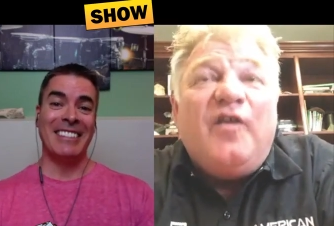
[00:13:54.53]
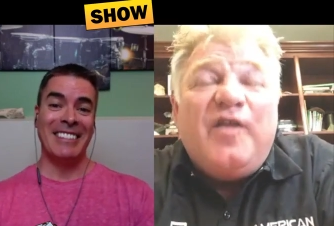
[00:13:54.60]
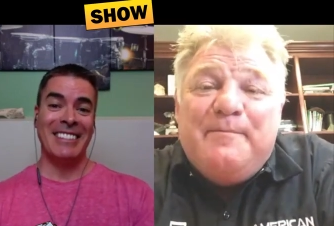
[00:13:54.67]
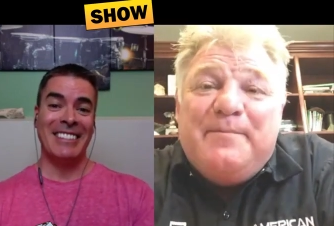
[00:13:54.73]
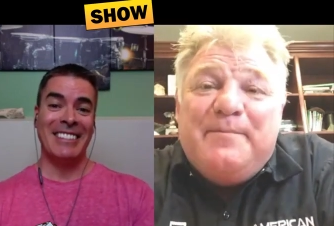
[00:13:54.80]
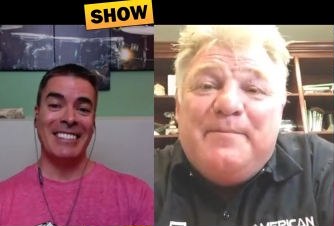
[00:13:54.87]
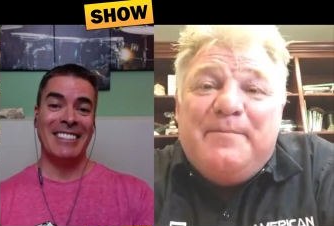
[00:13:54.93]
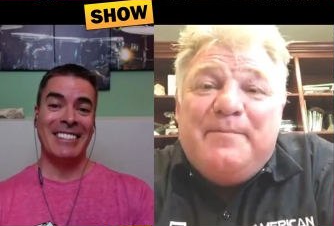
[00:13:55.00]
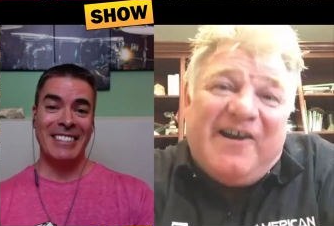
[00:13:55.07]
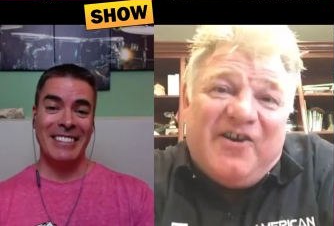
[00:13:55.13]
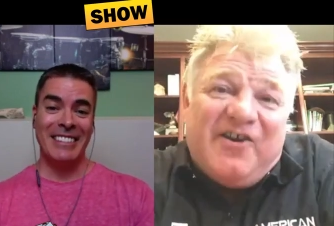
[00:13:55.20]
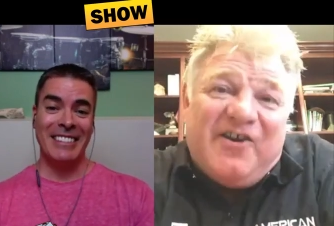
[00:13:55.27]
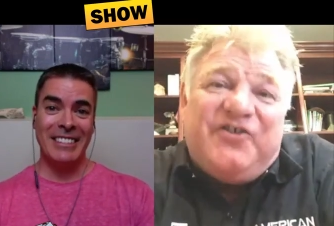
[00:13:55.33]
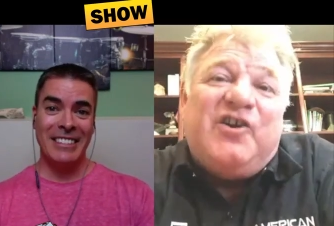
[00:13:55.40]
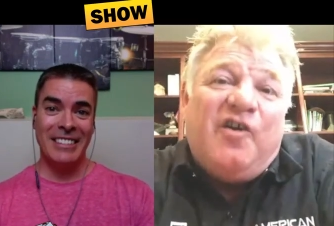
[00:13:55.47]
Speaker 1: all the best
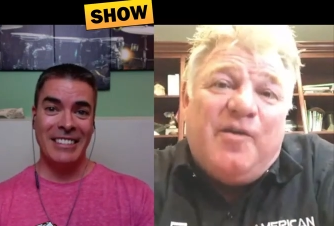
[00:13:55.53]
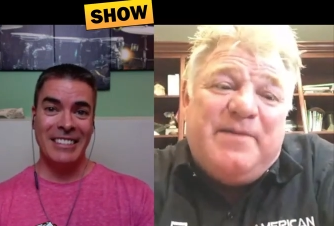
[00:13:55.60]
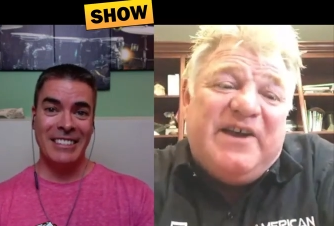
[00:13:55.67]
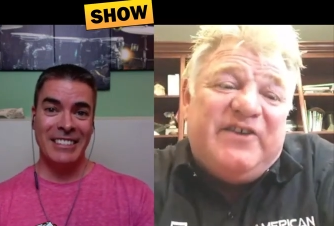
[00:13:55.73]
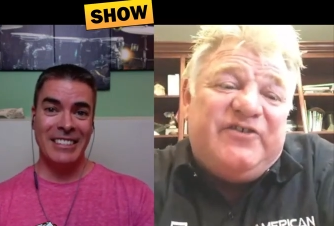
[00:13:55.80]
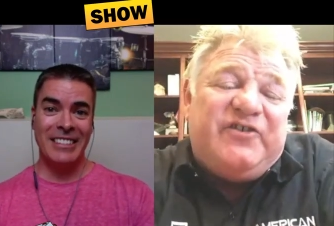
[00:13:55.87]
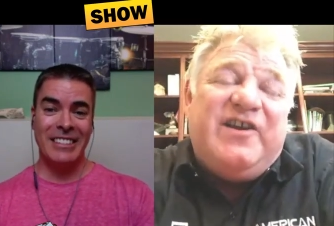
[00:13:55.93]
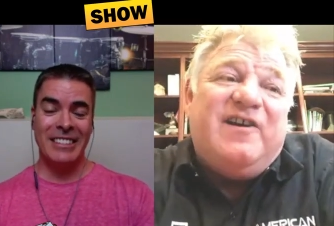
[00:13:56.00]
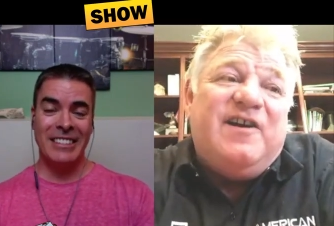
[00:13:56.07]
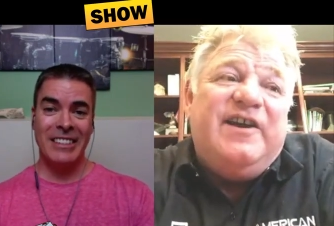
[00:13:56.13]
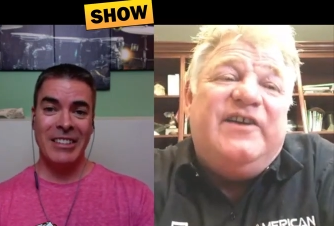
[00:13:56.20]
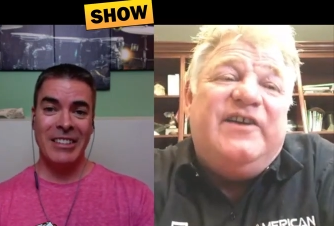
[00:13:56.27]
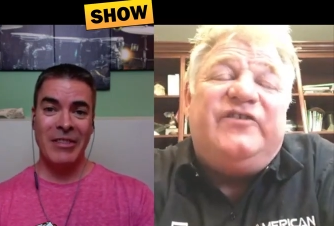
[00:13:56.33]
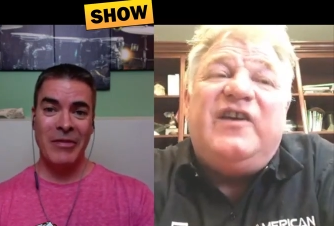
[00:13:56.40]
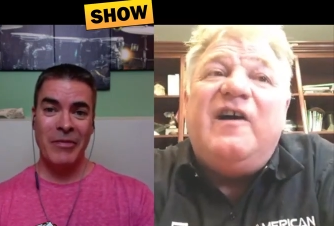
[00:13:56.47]
buyers in all the best
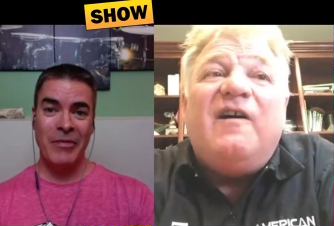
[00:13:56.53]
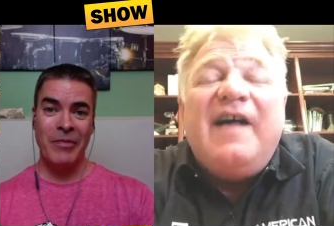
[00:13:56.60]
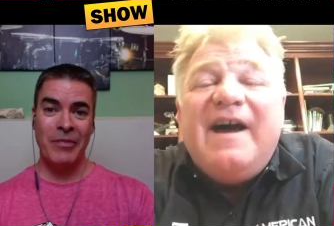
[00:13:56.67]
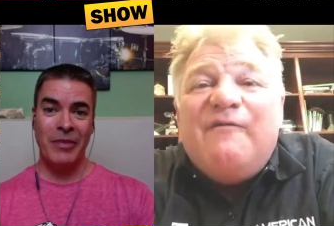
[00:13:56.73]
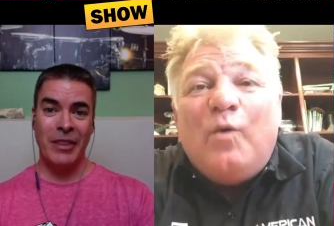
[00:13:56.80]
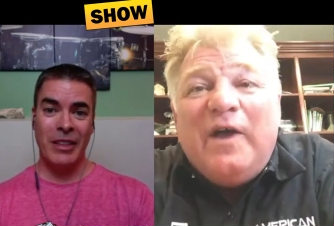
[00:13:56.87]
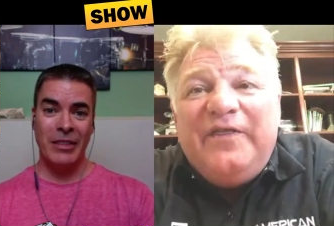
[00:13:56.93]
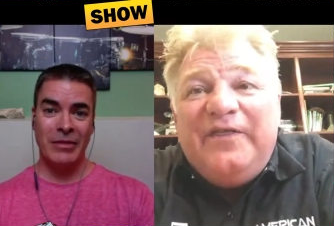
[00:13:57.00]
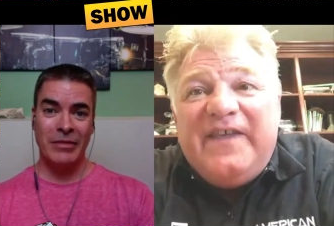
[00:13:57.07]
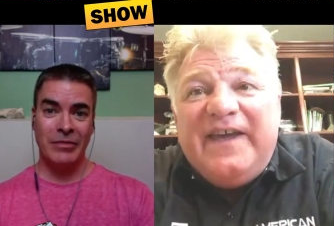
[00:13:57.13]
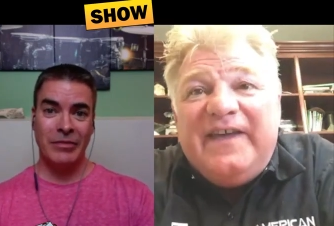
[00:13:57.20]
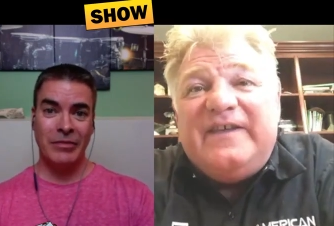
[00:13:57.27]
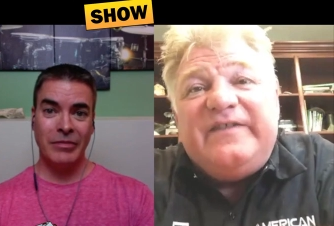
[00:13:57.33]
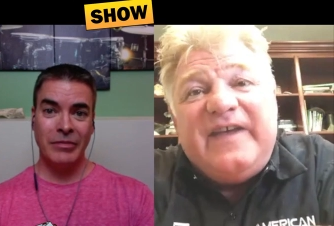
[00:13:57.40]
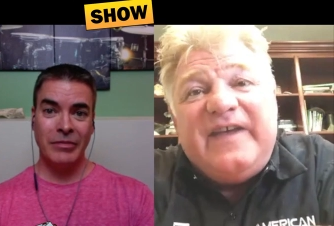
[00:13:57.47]
areas, they all have one
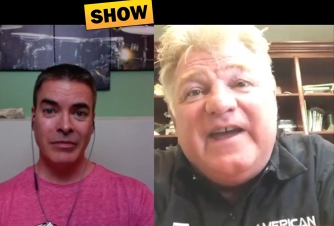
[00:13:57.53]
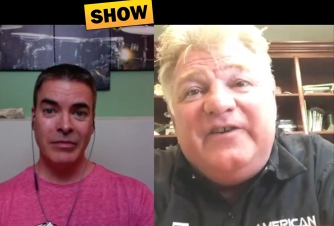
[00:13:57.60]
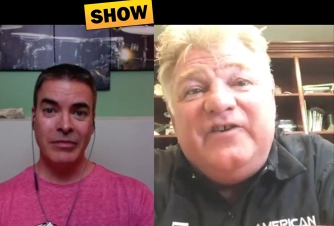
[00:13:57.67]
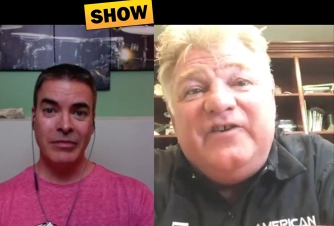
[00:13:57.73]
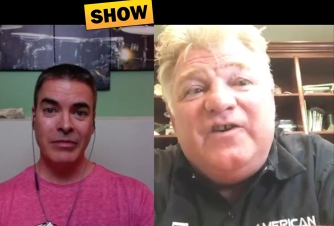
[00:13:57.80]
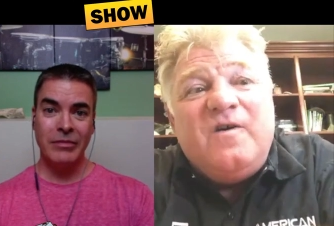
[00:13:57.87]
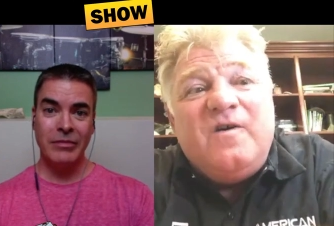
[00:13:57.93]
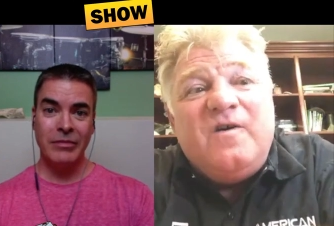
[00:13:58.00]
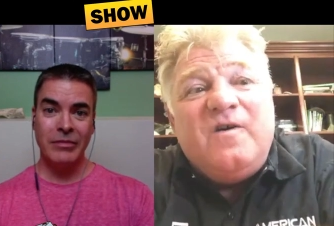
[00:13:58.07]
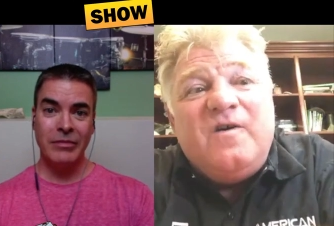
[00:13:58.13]
thing that they do.